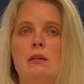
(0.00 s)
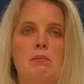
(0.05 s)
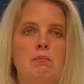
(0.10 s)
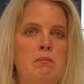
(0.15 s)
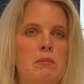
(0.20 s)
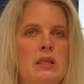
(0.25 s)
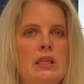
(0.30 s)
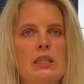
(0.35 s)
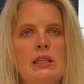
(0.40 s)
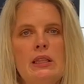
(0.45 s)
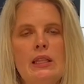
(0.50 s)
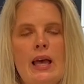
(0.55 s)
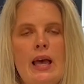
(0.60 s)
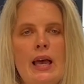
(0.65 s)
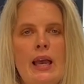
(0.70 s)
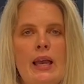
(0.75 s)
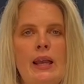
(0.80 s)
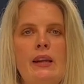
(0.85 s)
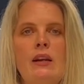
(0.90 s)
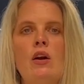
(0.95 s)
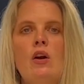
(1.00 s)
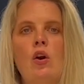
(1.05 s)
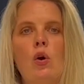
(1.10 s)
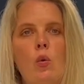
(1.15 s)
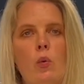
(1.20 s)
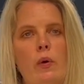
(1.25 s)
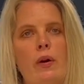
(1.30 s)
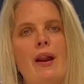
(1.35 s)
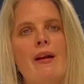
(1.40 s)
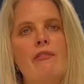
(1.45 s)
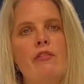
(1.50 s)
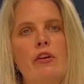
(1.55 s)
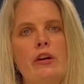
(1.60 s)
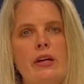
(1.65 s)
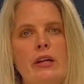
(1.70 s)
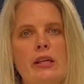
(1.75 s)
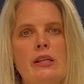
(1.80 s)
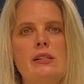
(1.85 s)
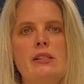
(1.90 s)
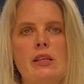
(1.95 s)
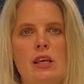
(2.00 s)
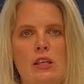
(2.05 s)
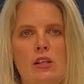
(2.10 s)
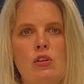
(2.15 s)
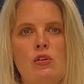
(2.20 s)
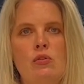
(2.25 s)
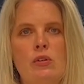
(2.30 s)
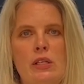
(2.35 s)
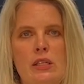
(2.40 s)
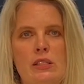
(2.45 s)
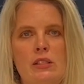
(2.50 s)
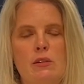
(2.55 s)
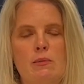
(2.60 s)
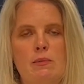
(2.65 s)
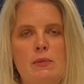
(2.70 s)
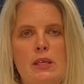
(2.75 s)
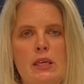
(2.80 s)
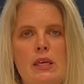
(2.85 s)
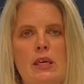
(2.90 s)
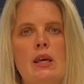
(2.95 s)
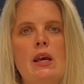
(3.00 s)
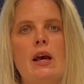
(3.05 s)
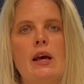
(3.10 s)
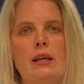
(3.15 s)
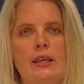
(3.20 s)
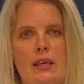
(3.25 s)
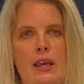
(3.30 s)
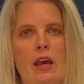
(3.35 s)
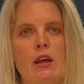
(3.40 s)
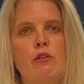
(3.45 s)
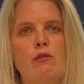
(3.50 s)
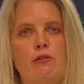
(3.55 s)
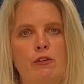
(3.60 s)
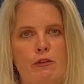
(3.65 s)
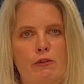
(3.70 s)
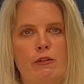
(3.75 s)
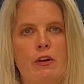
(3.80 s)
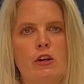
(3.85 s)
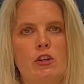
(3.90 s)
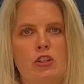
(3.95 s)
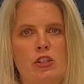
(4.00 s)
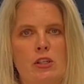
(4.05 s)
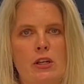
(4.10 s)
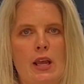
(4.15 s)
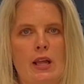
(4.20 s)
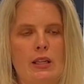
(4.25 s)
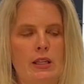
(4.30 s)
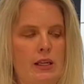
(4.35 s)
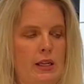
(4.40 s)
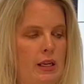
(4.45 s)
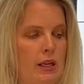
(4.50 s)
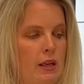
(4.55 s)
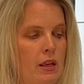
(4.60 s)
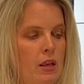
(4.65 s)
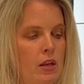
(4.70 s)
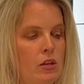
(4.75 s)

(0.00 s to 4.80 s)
midline, wherever it is that you need to be, again, for functionality.